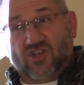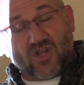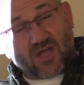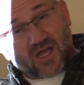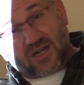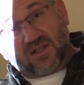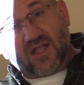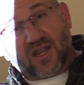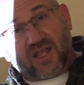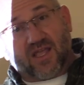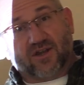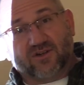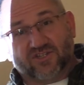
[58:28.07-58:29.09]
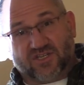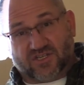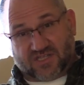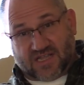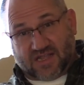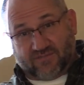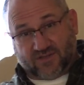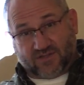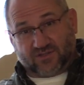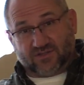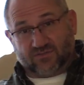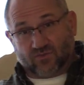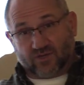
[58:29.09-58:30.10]
not a lot of energy
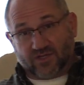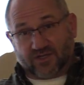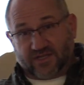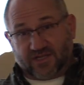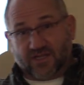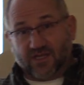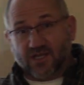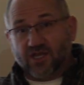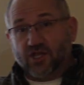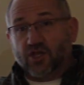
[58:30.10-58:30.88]
savings, really.